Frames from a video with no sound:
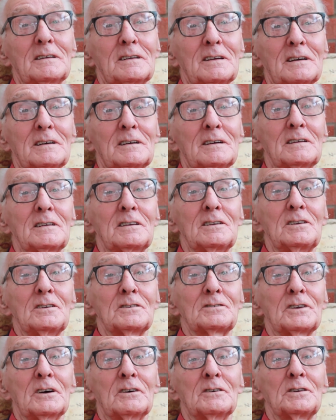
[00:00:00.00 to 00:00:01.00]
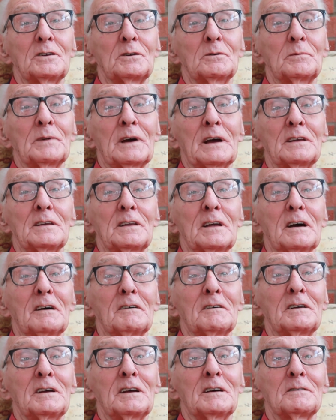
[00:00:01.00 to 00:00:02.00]
He decided to go back to the
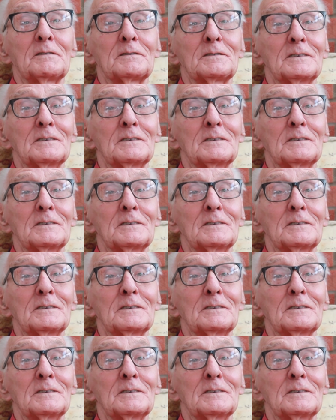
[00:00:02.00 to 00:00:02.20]
RAF.